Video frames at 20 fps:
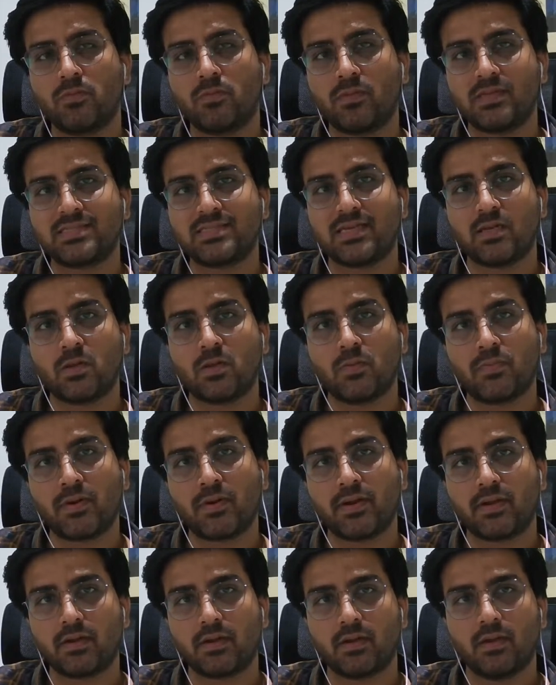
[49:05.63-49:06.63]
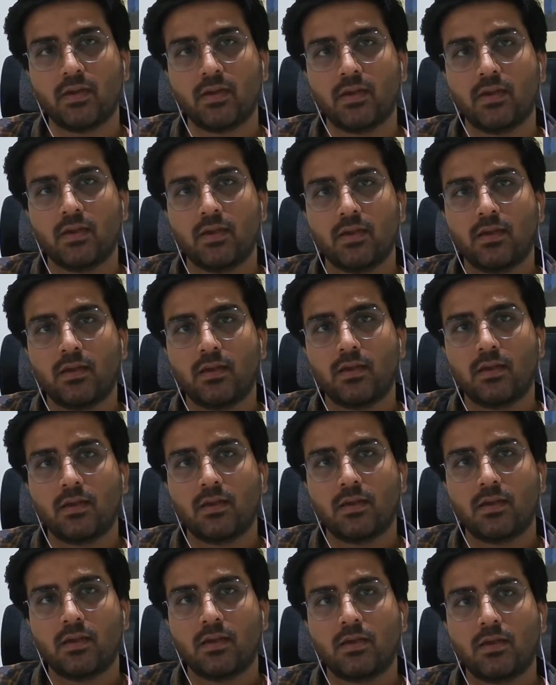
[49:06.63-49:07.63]
please elaborate?
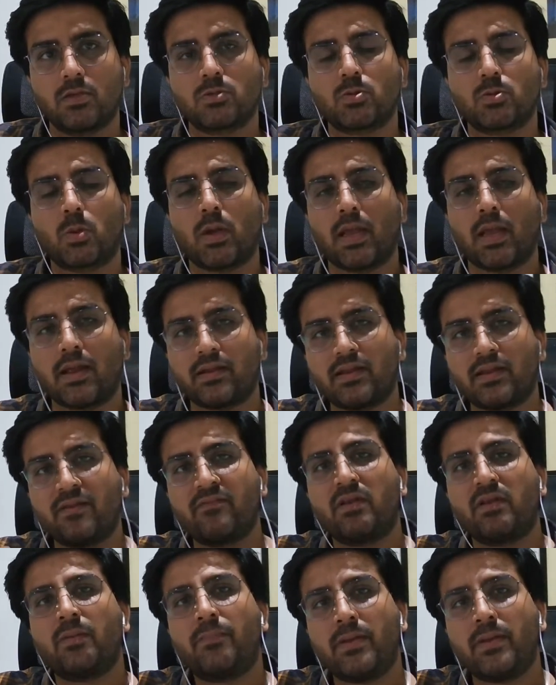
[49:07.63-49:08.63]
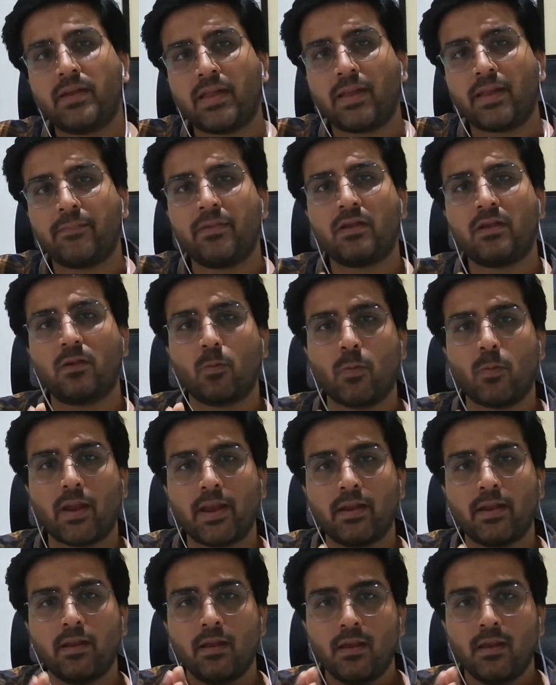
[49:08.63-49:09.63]
So develop an habit
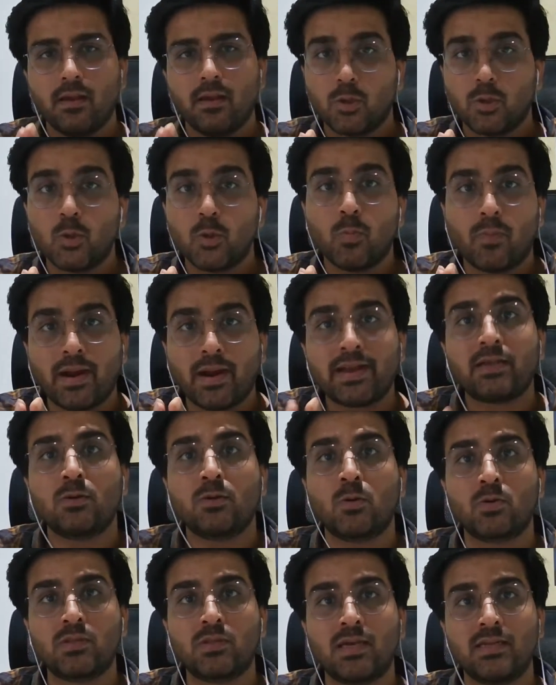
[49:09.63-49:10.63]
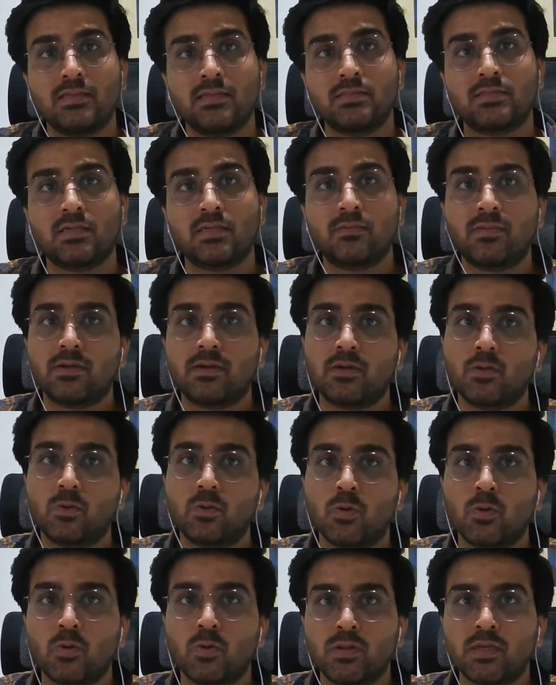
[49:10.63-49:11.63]
when you might know the answer but you
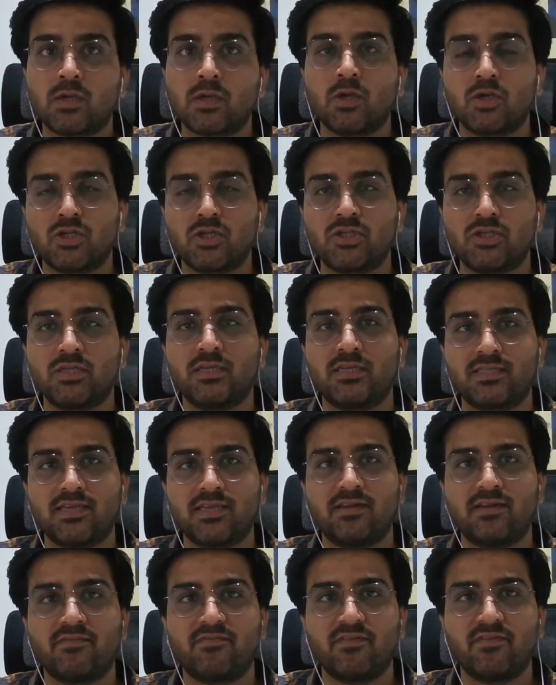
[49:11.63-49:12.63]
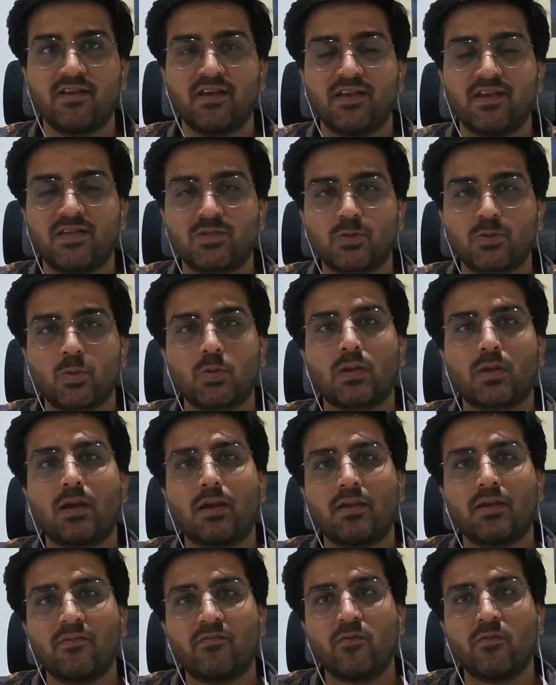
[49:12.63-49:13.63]
don't know the question itself. So
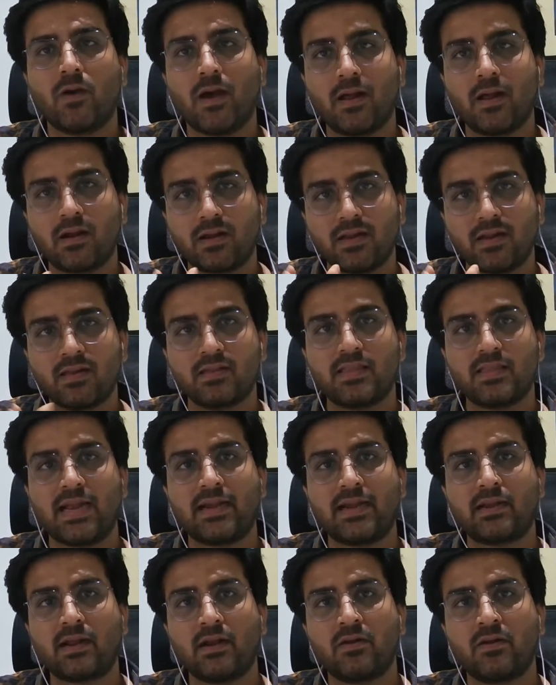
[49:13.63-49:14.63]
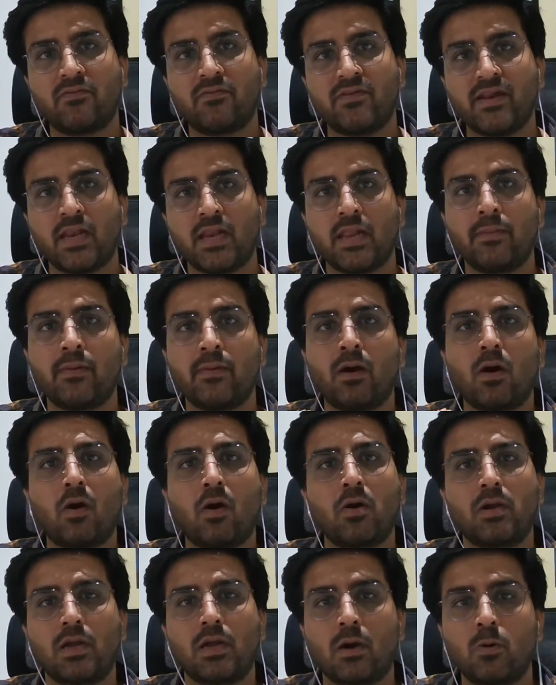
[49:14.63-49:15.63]
if you are in that kind of dilemma
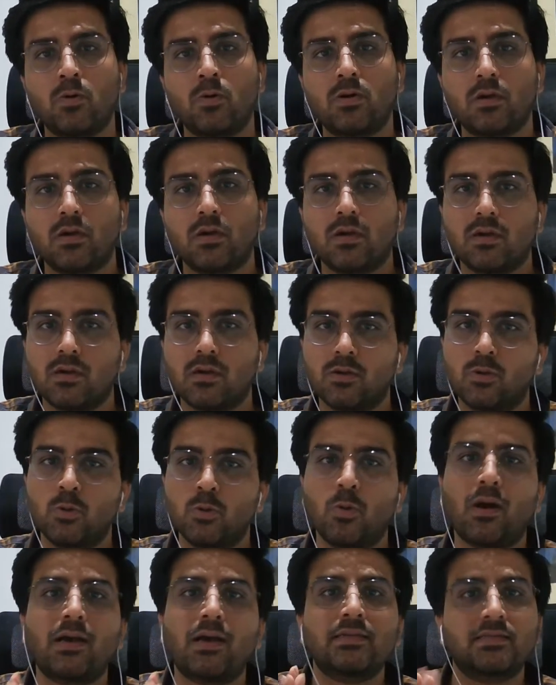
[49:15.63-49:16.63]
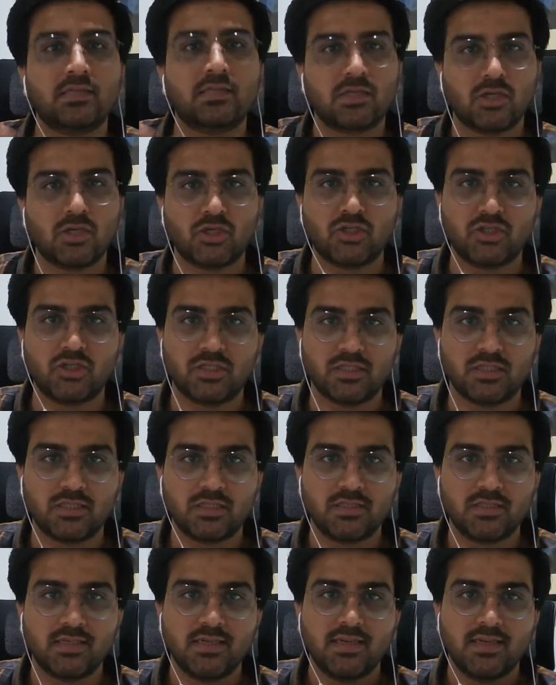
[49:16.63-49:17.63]
or doubt, do ask
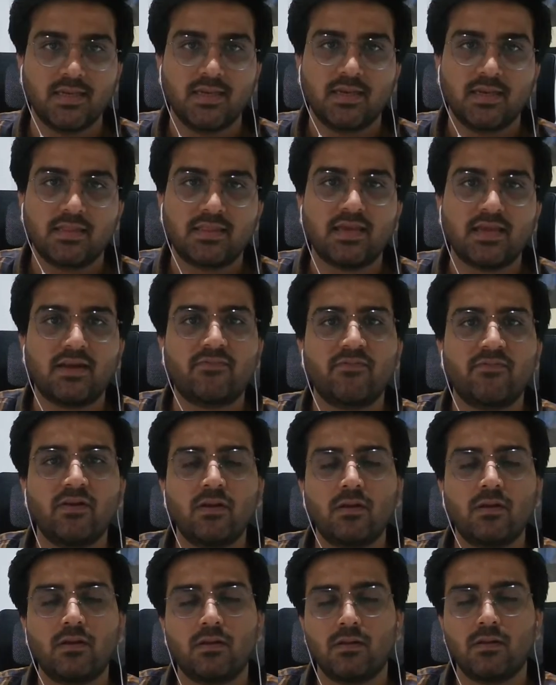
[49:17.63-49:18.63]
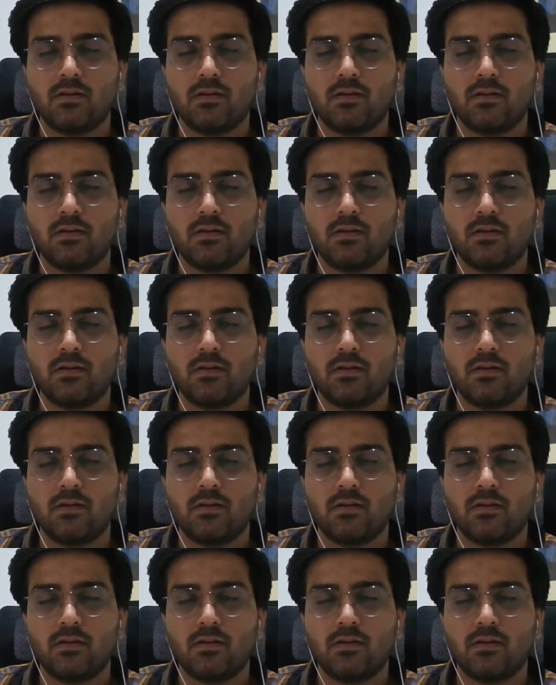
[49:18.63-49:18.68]
questions that will